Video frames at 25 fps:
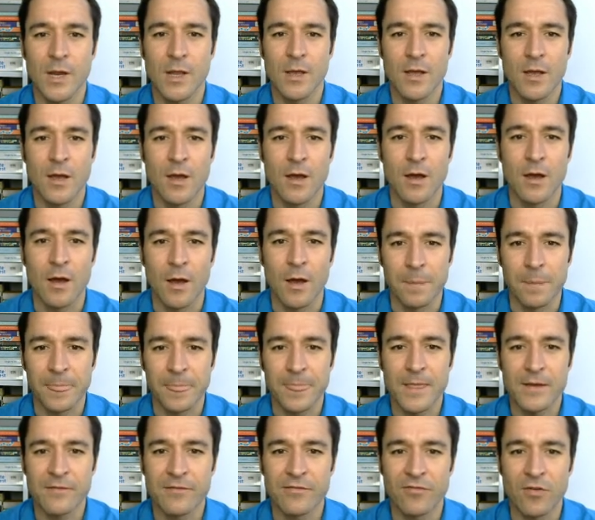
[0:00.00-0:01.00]
Um,
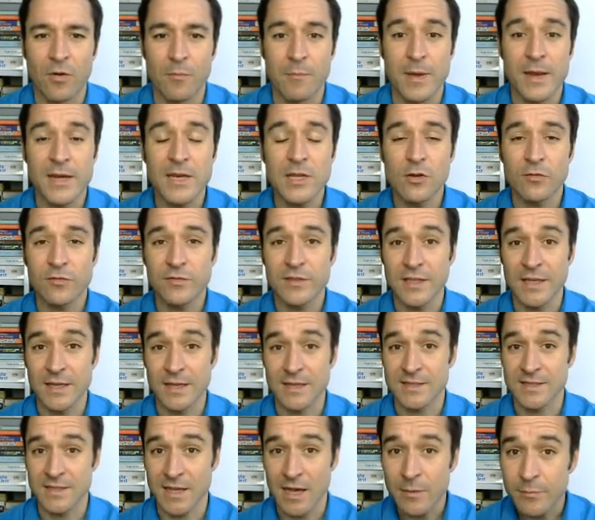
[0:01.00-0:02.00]
for many of the
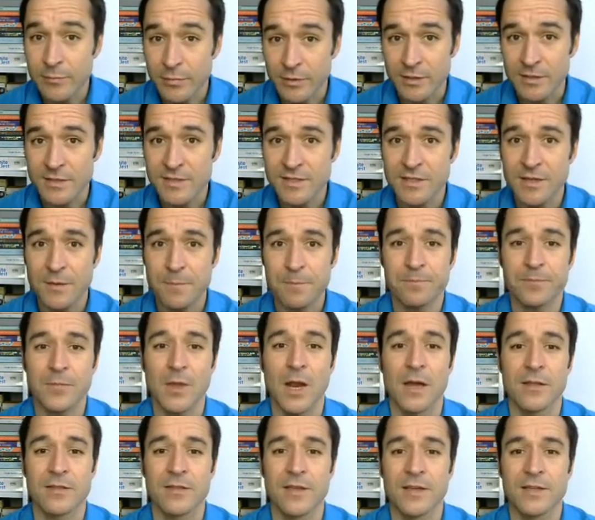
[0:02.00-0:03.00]
examples
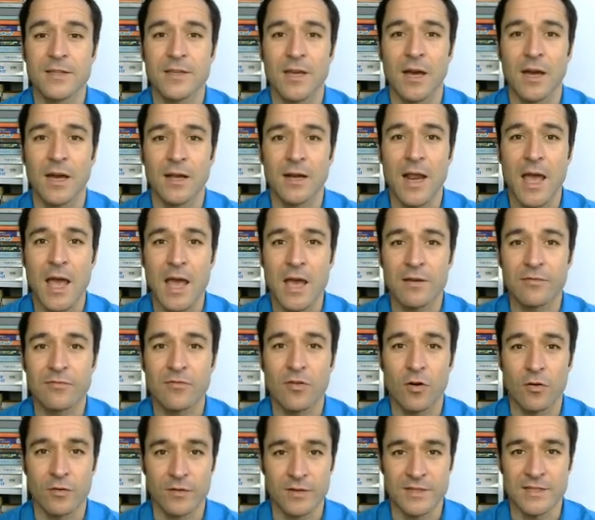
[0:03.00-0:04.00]
that I'll have
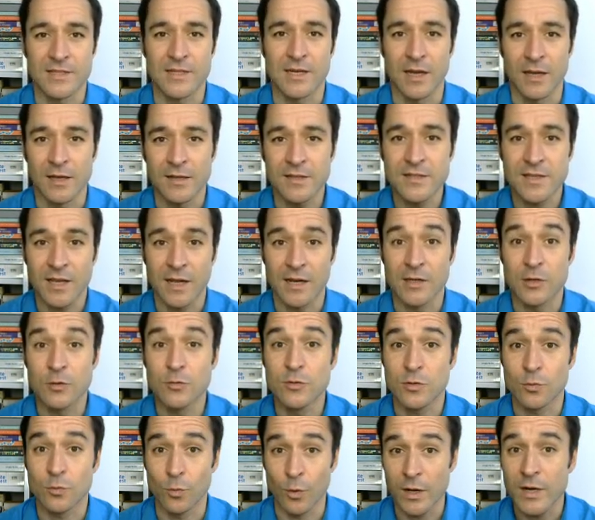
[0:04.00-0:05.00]
on the slides, I'll use
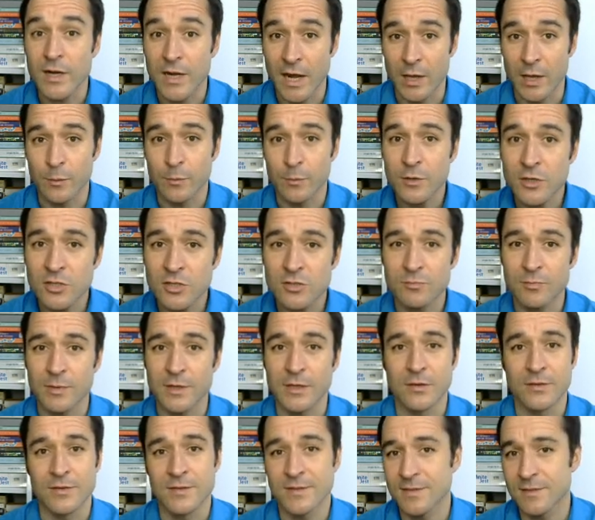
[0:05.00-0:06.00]
one language
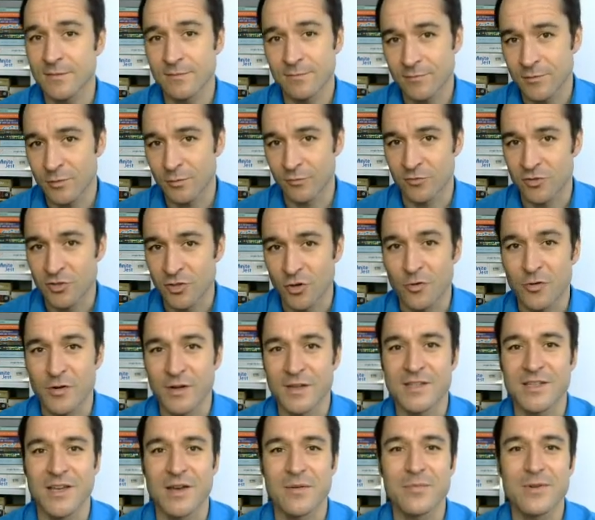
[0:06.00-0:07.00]
because to show an
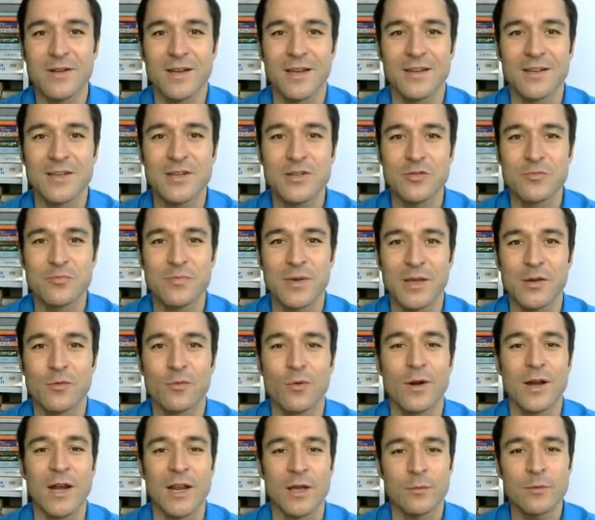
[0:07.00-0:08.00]
example, I need to pick one
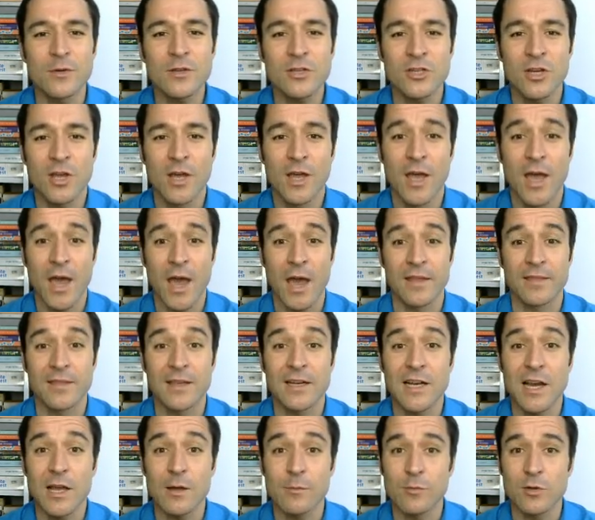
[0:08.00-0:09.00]
language and that
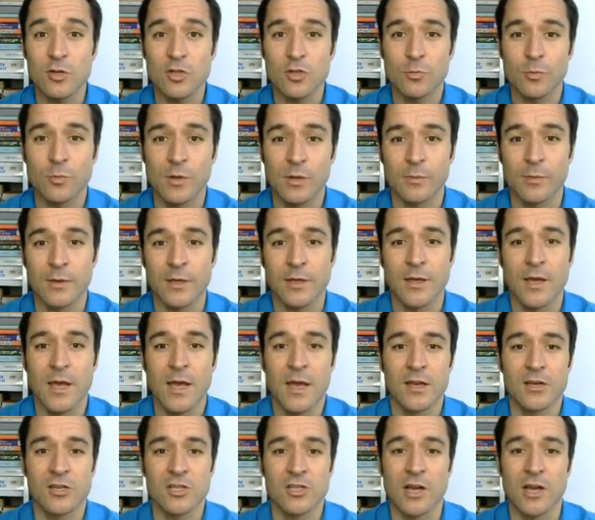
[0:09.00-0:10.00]
language will be
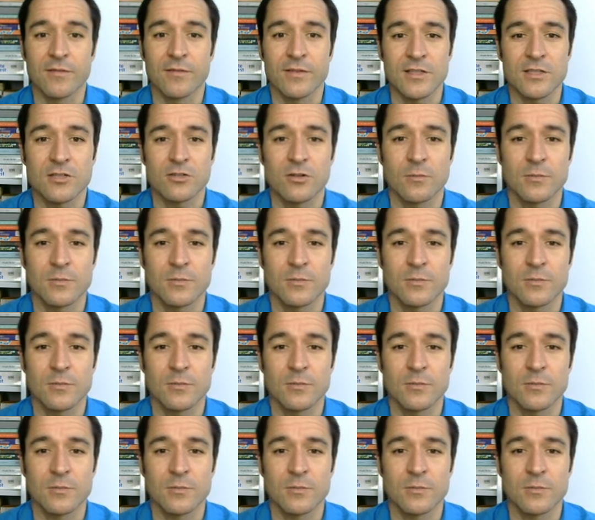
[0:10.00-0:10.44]
JavaScript.